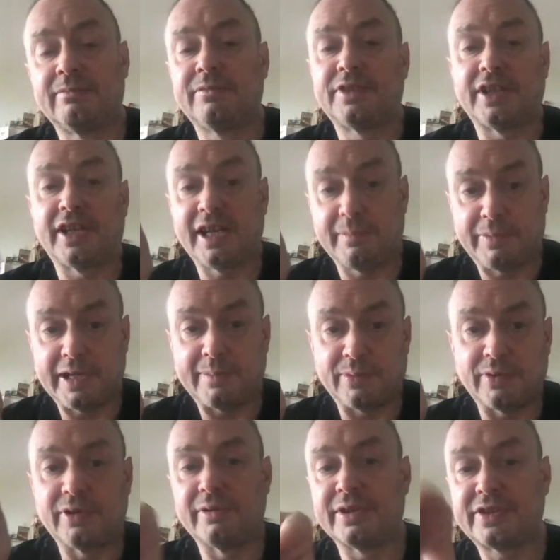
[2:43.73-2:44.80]
to hit people
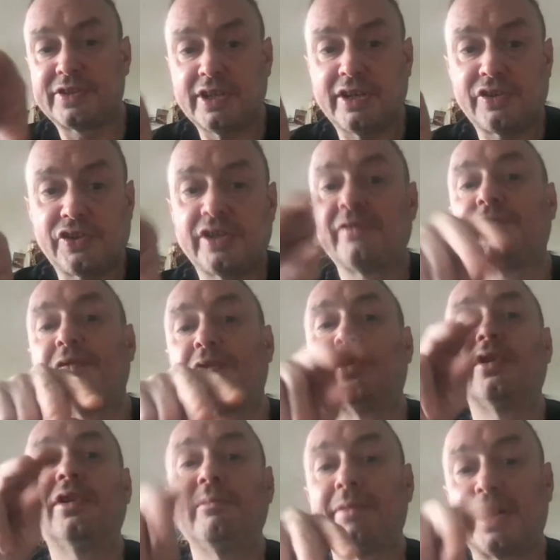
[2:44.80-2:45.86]
who are searching
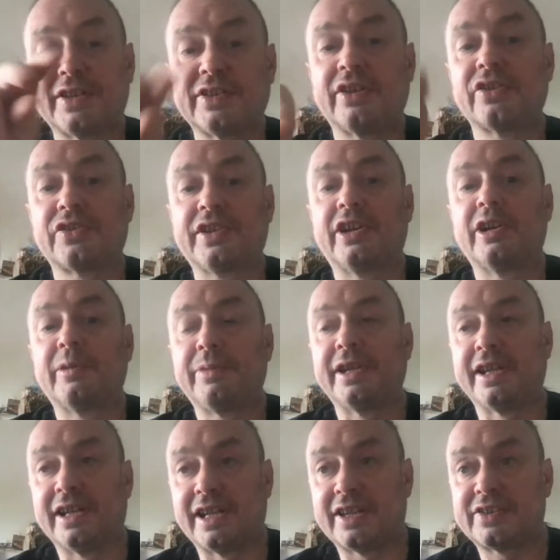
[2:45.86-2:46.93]
for massage therapy
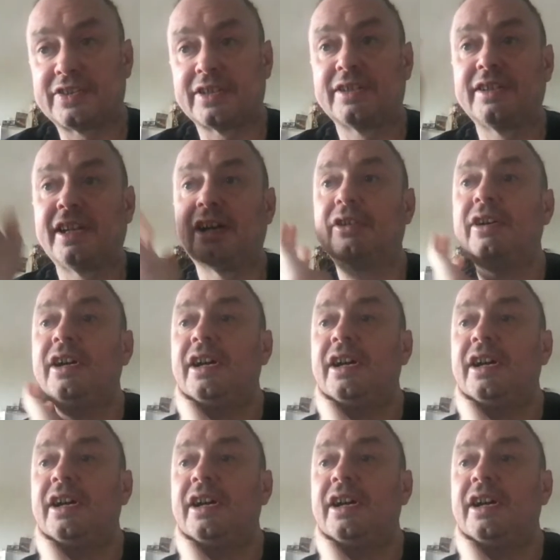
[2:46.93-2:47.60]
in Leicester. Now,